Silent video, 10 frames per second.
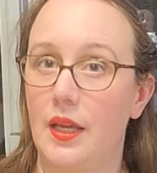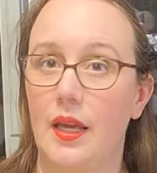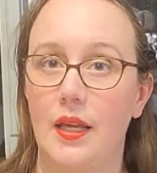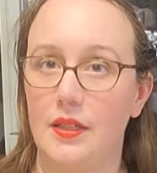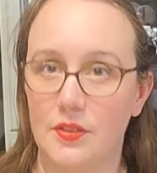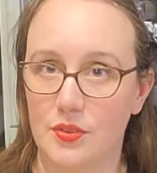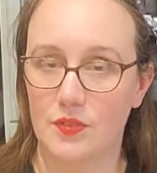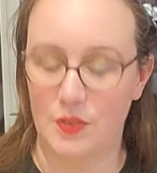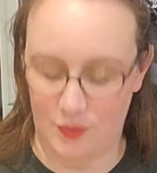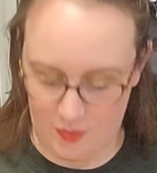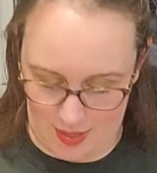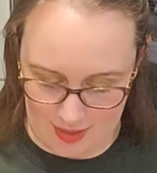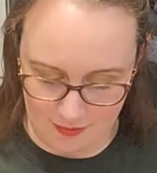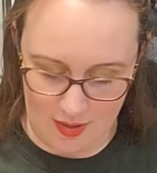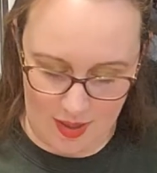any sort of glue you
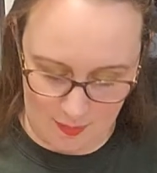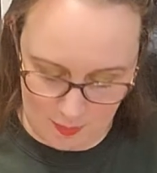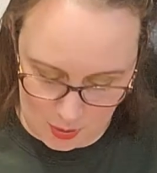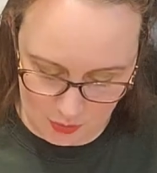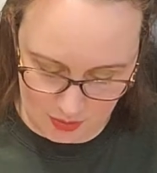have, most